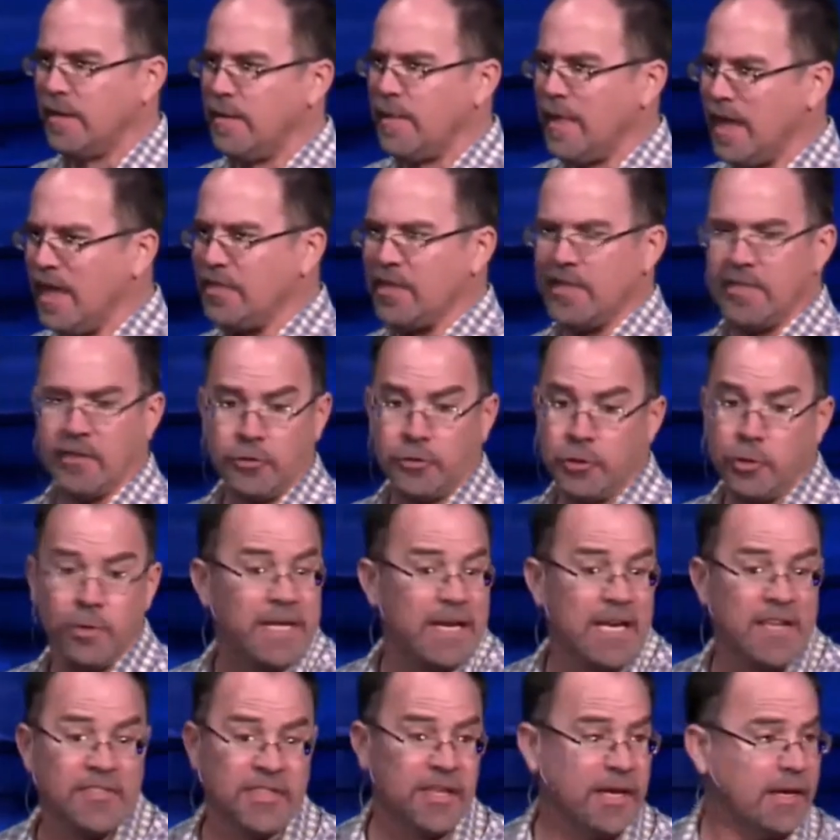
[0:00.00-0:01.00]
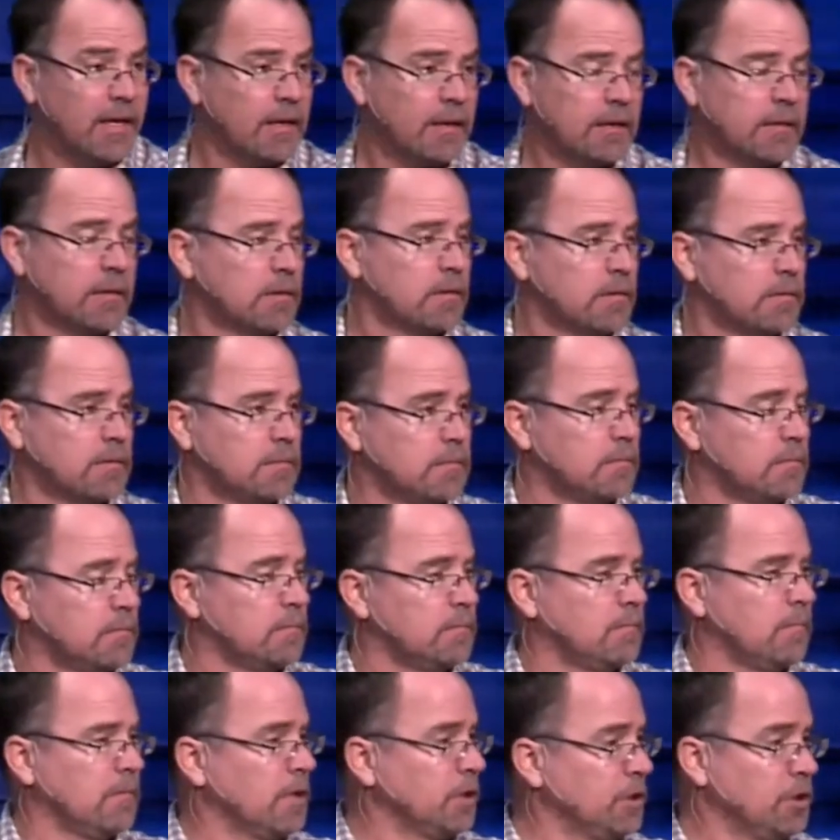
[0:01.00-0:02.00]
and then they'll do anything.
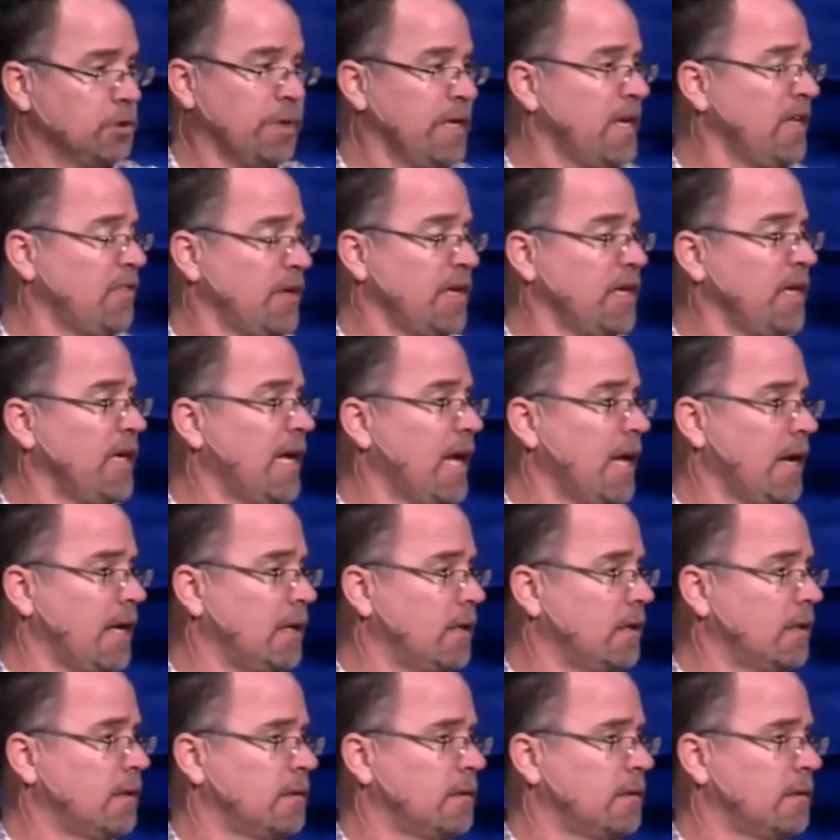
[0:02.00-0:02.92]
They'll do anything to get it.